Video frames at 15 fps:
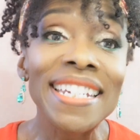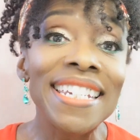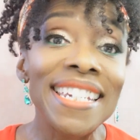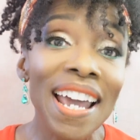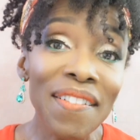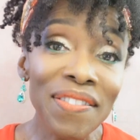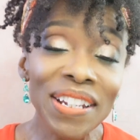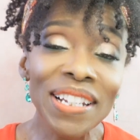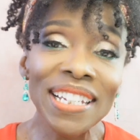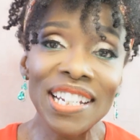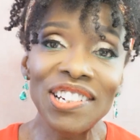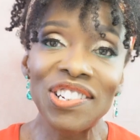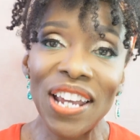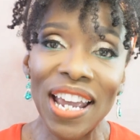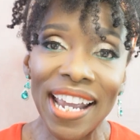
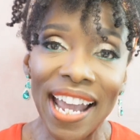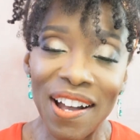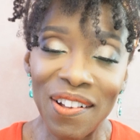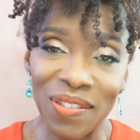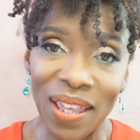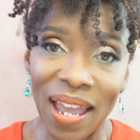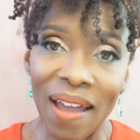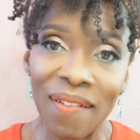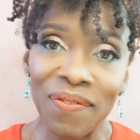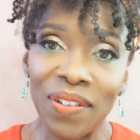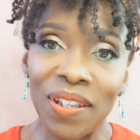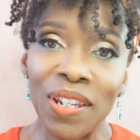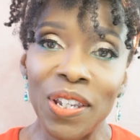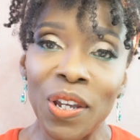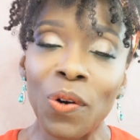definitely check out that
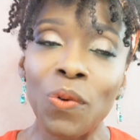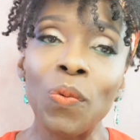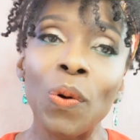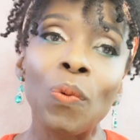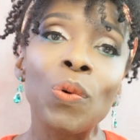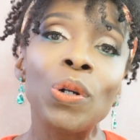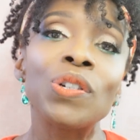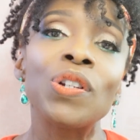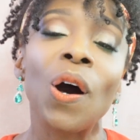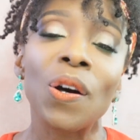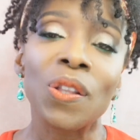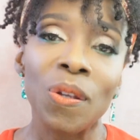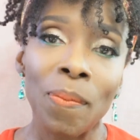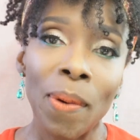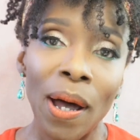video where we
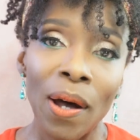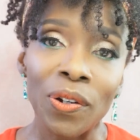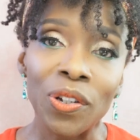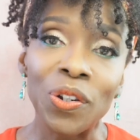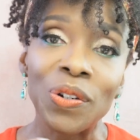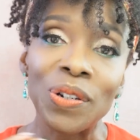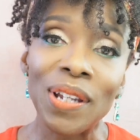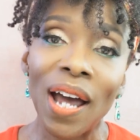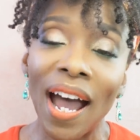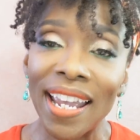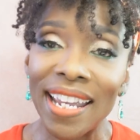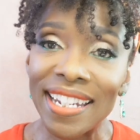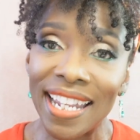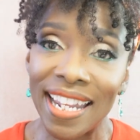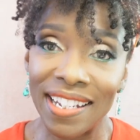talked about your
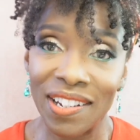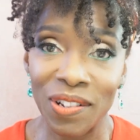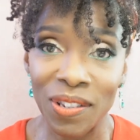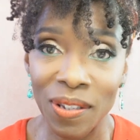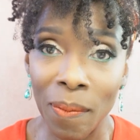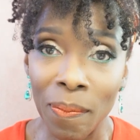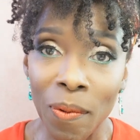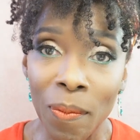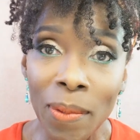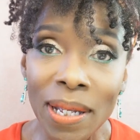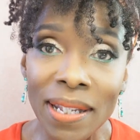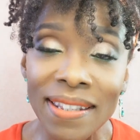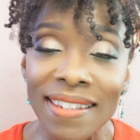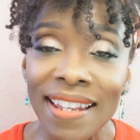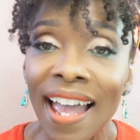diet and your
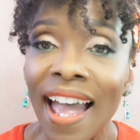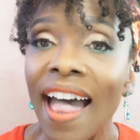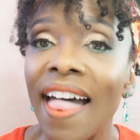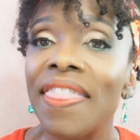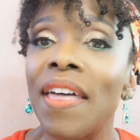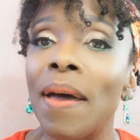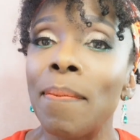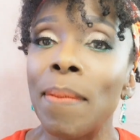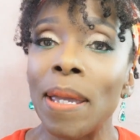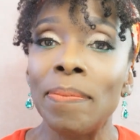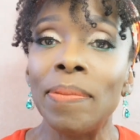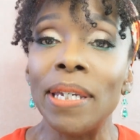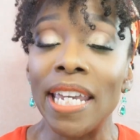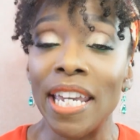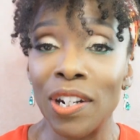supplements that may
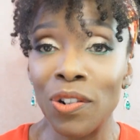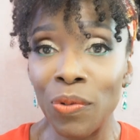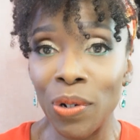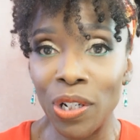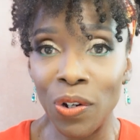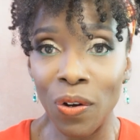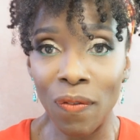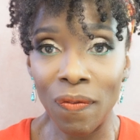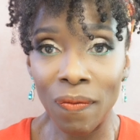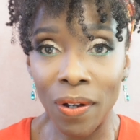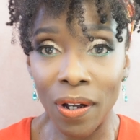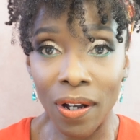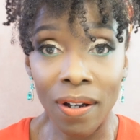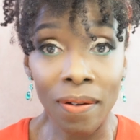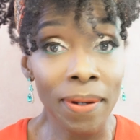be hindering your
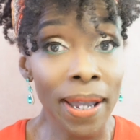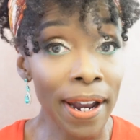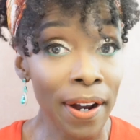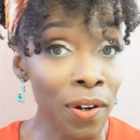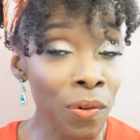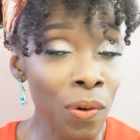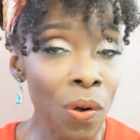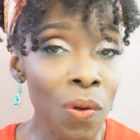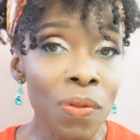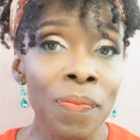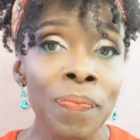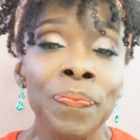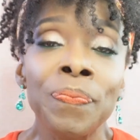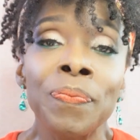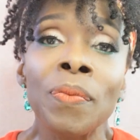hair growth.
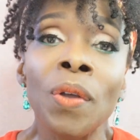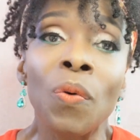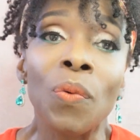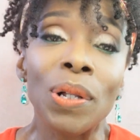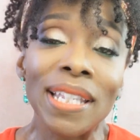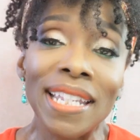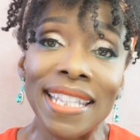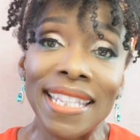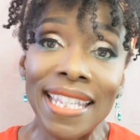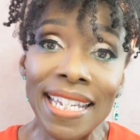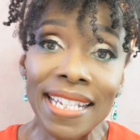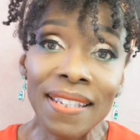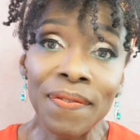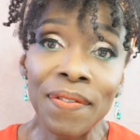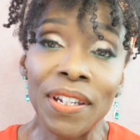Well, in
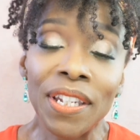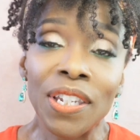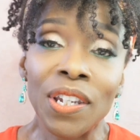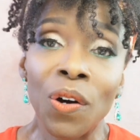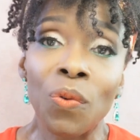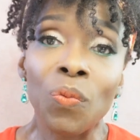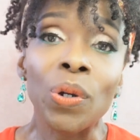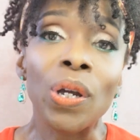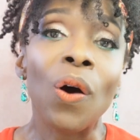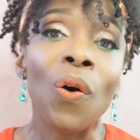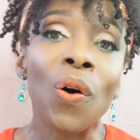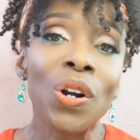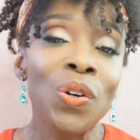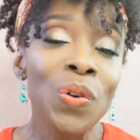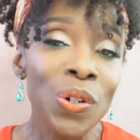this video, we
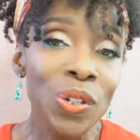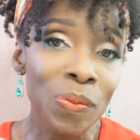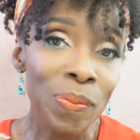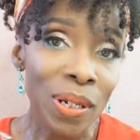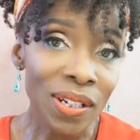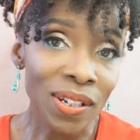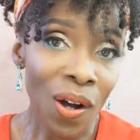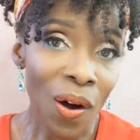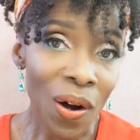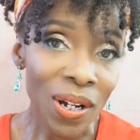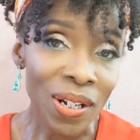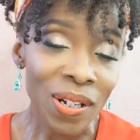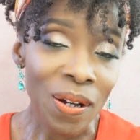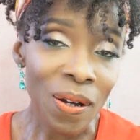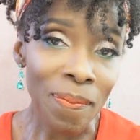are going to be
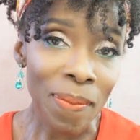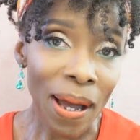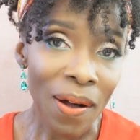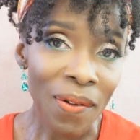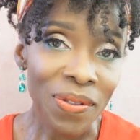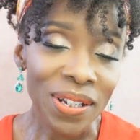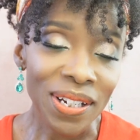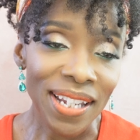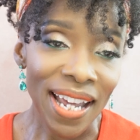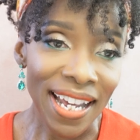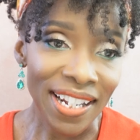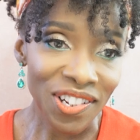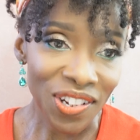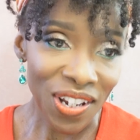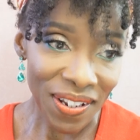talking about the
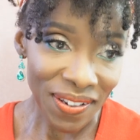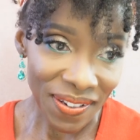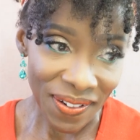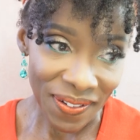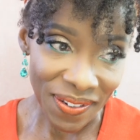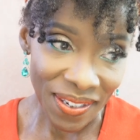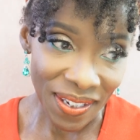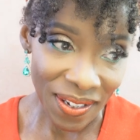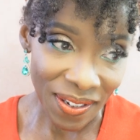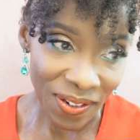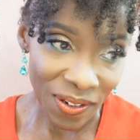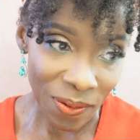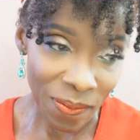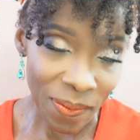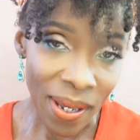digestive
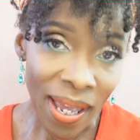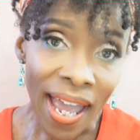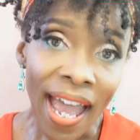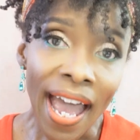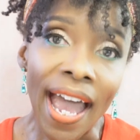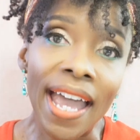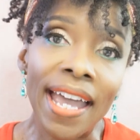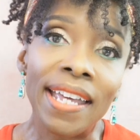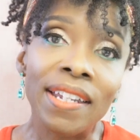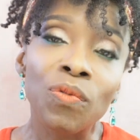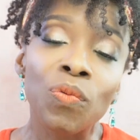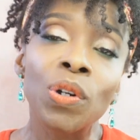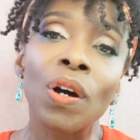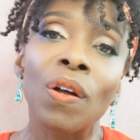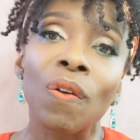system,
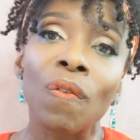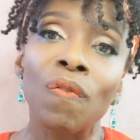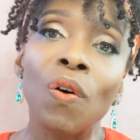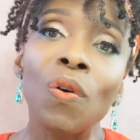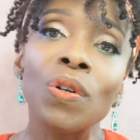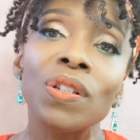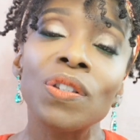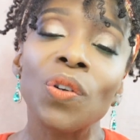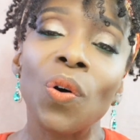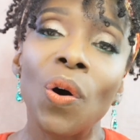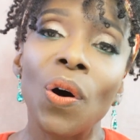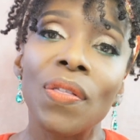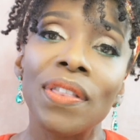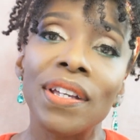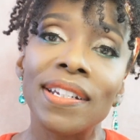and we're going to focus
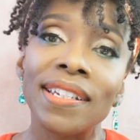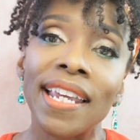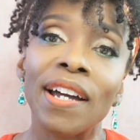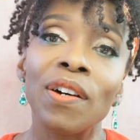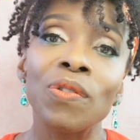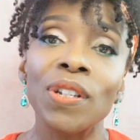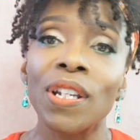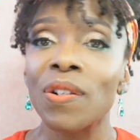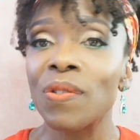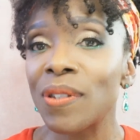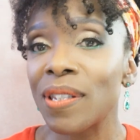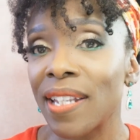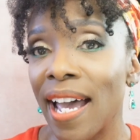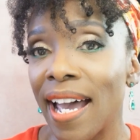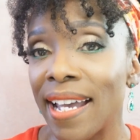on the telltale
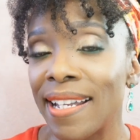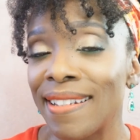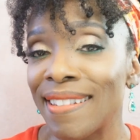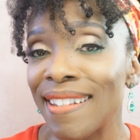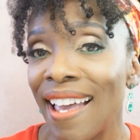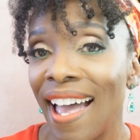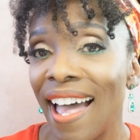signs